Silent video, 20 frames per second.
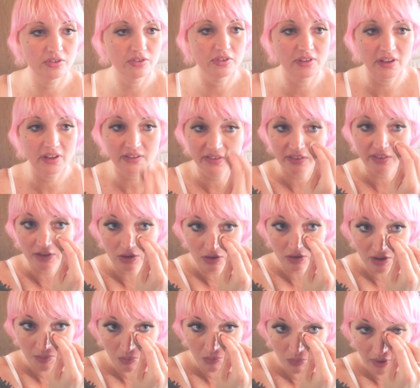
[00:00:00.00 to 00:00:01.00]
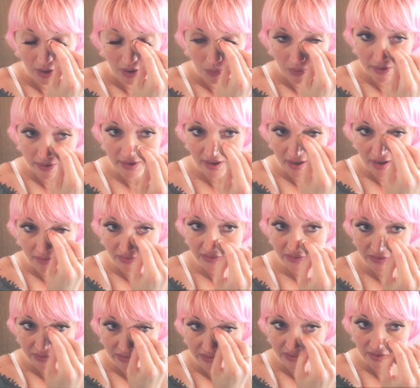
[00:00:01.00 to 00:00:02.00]
that's the look I want to have
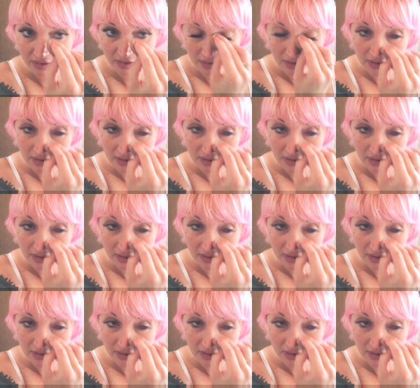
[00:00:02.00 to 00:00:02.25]
this,